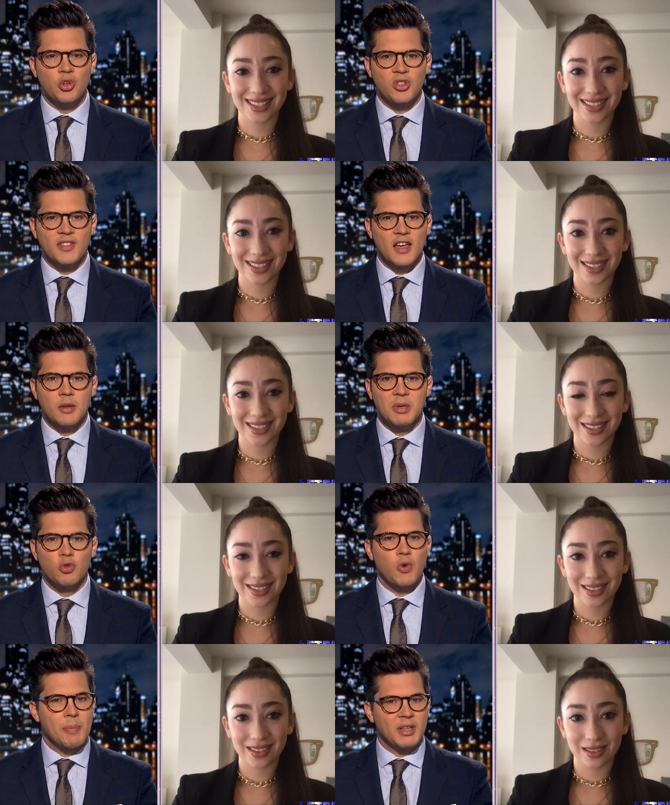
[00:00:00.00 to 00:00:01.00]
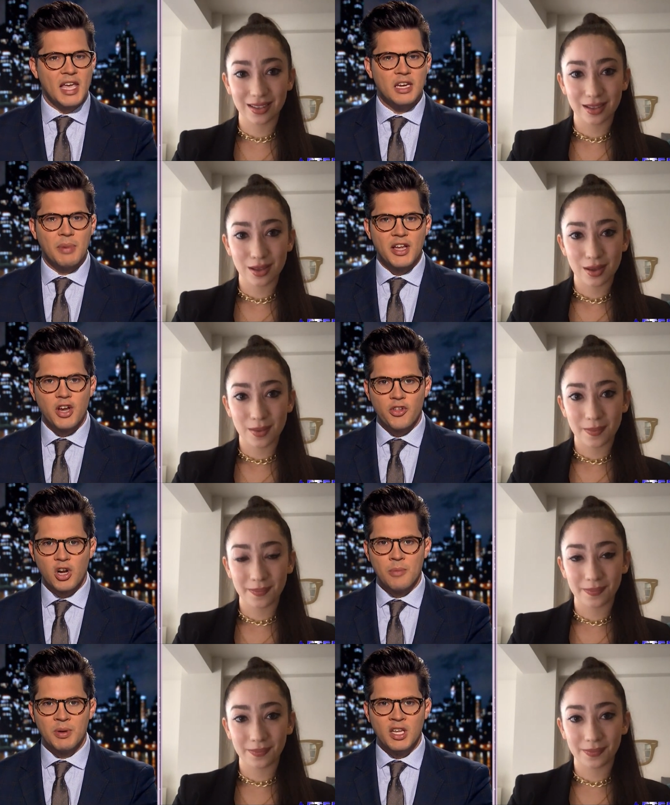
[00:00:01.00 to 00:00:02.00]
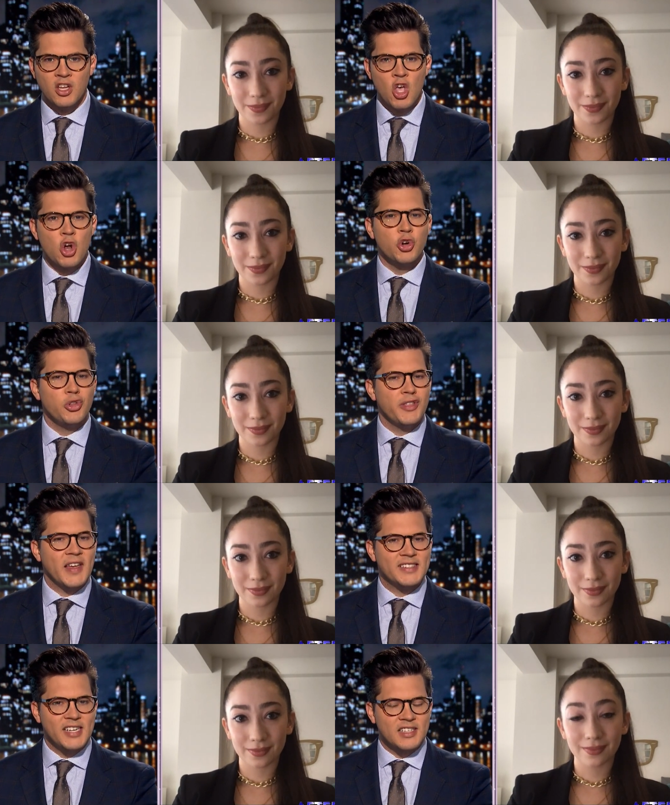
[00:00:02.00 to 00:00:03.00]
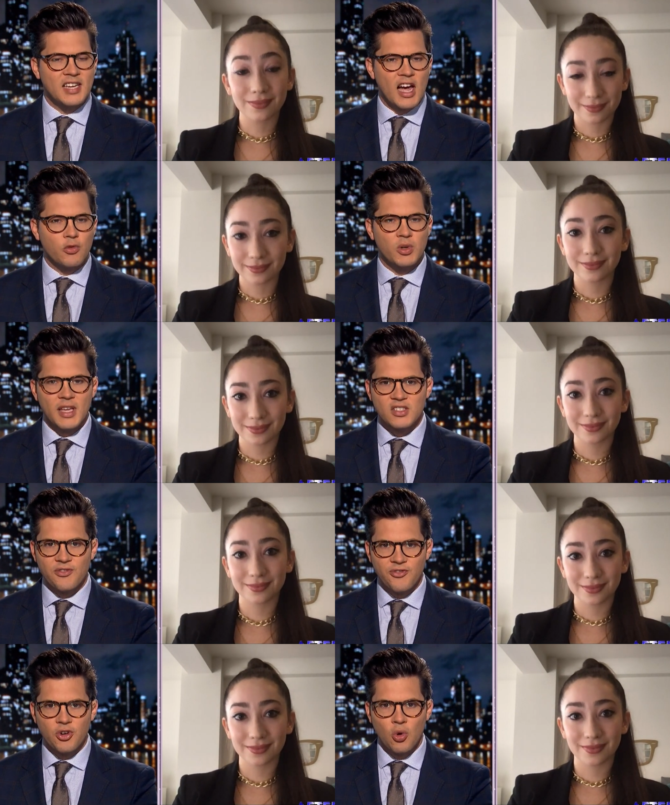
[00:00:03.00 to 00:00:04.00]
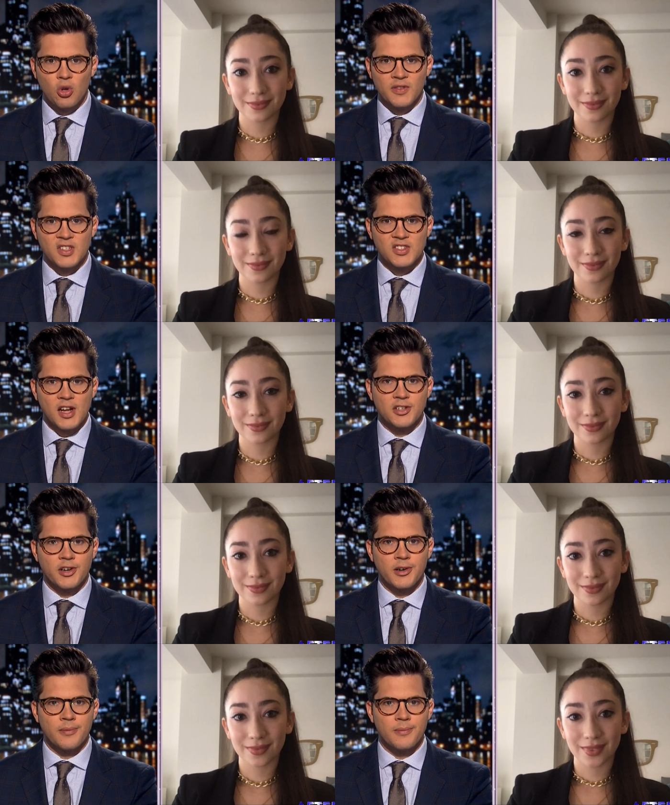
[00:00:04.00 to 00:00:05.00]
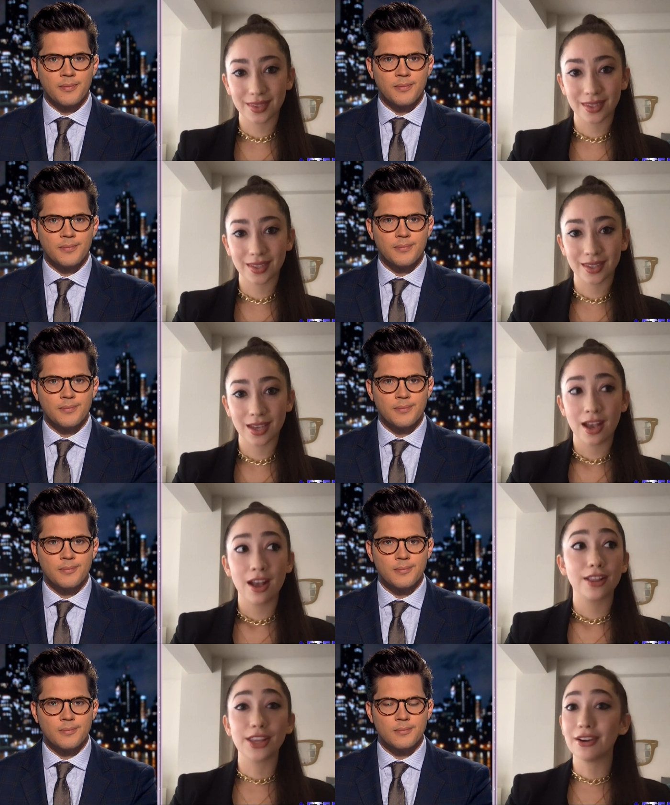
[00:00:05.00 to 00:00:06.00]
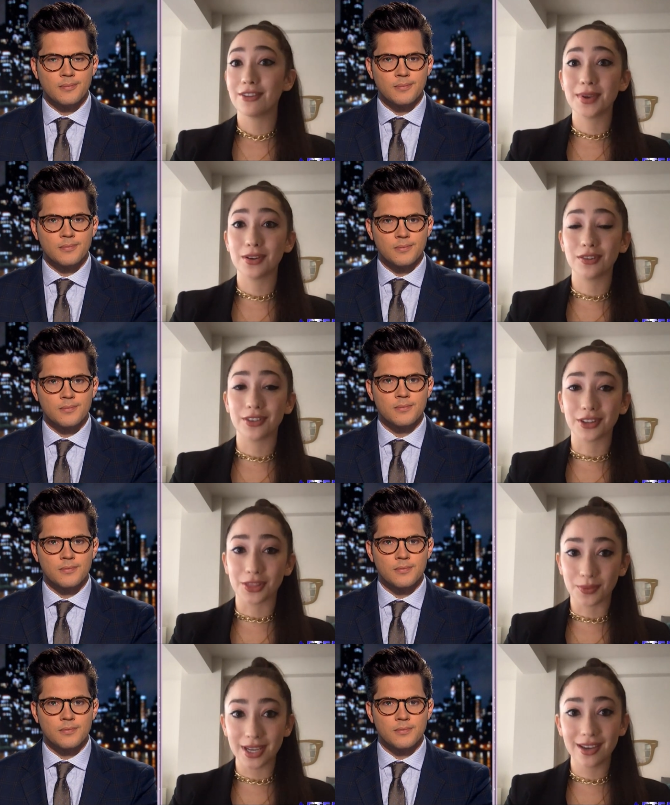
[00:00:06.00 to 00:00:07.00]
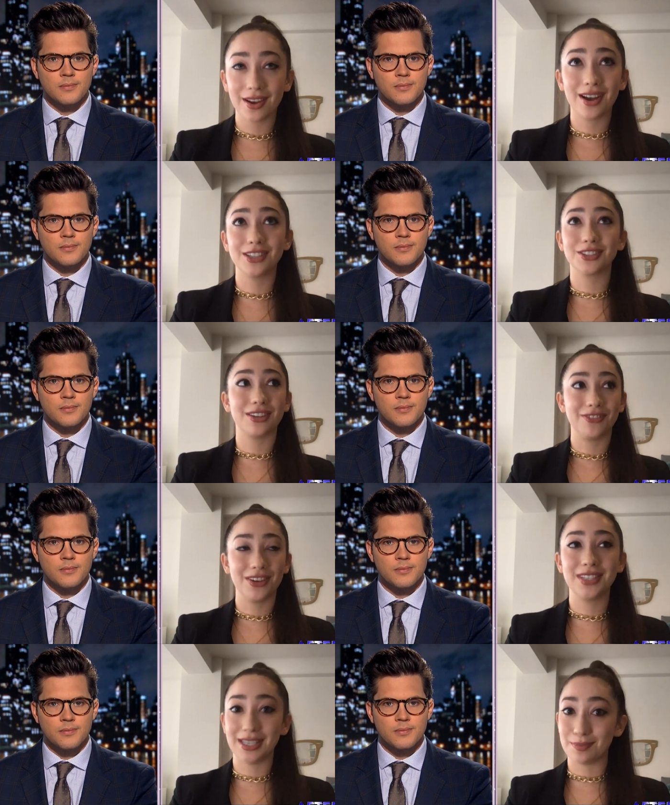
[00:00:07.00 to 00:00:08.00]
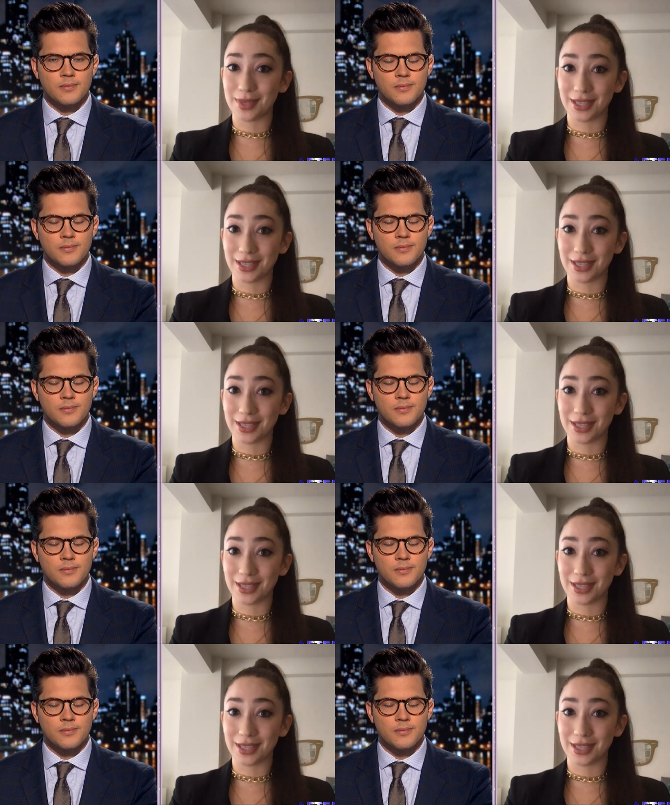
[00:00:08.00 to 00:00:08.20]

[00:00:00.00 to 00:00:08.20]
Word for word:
Speaker 1: you think that can be replicated by another company? Or do you think that TikTok really has a foothold in this sector?
Speaker 2: there have been over 315